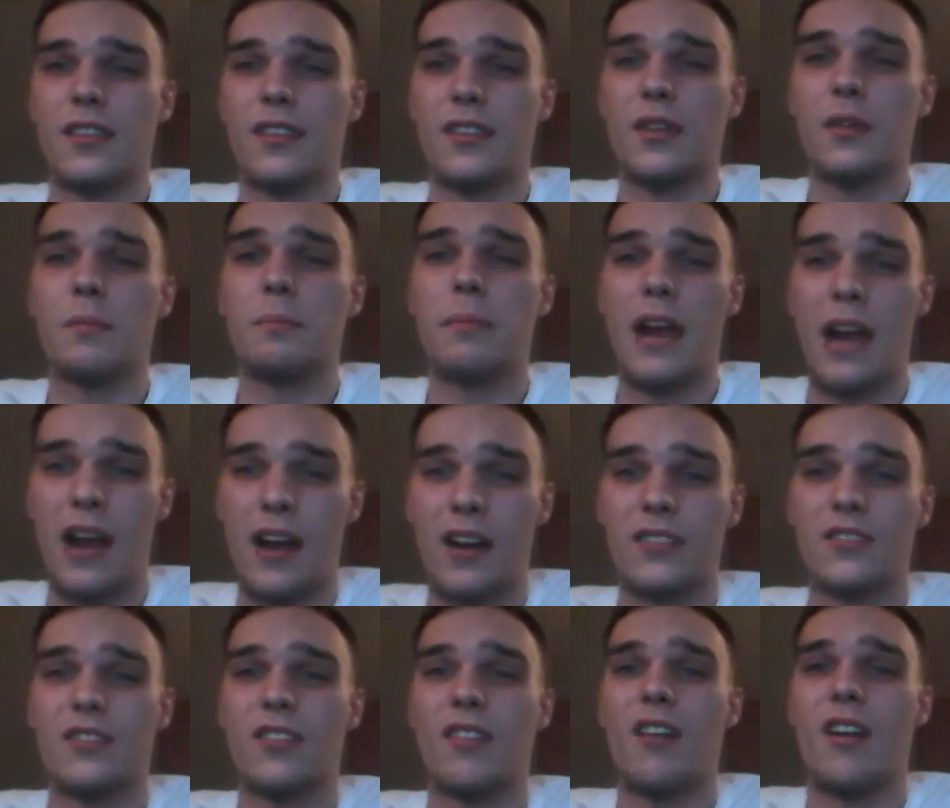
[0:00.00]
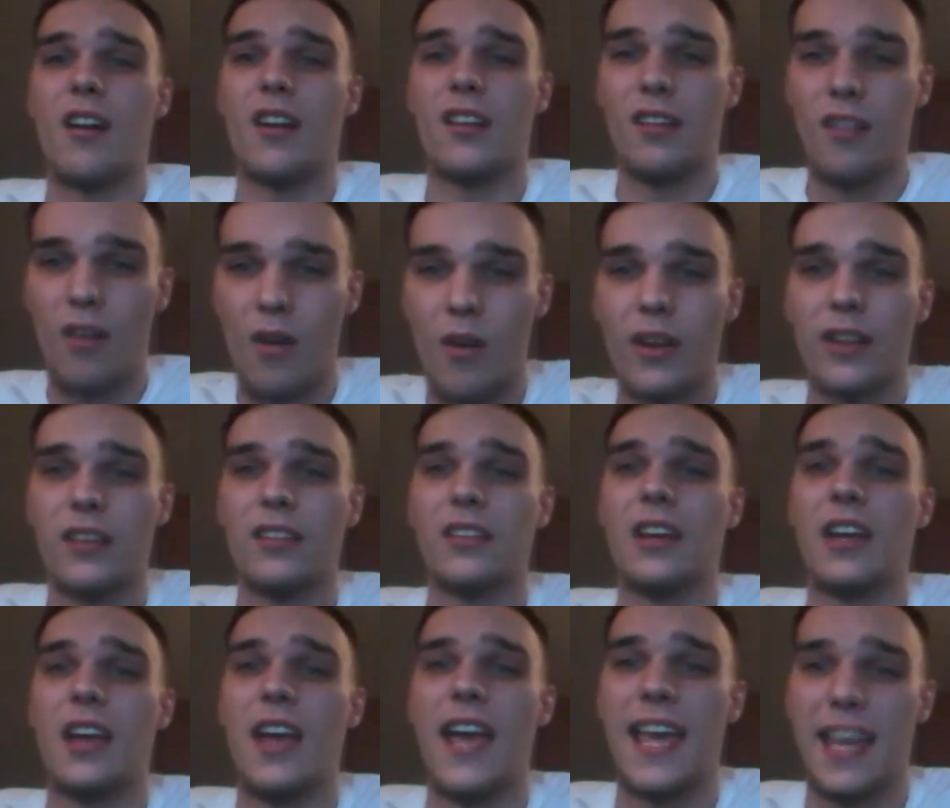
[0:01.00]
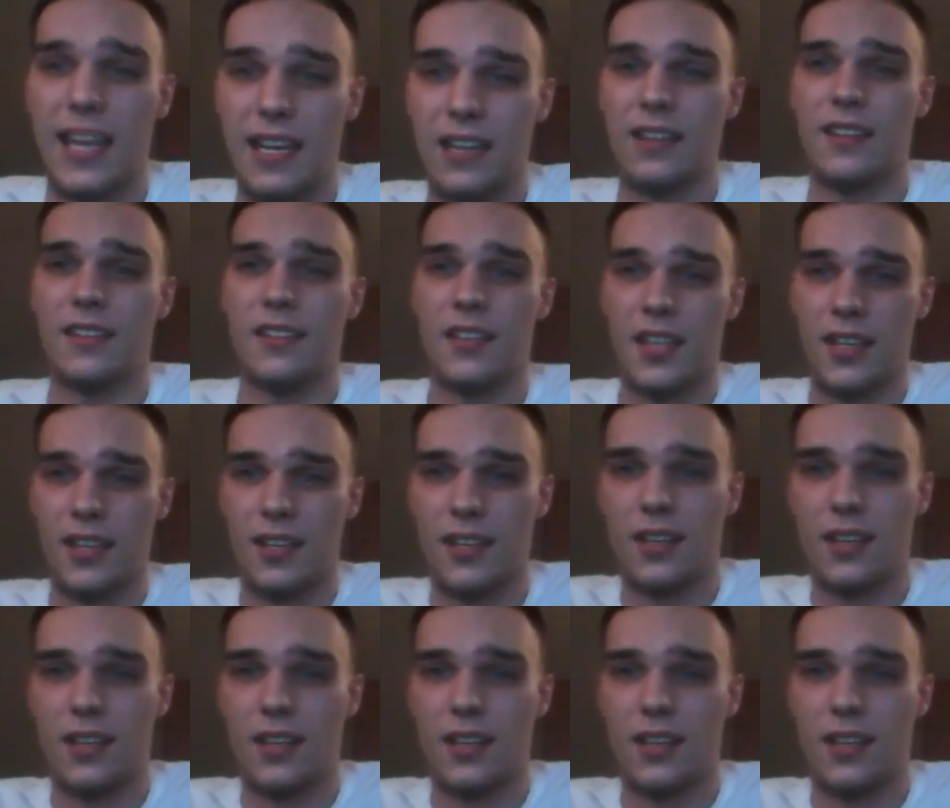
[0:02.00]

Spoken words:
your parents are going to hate it.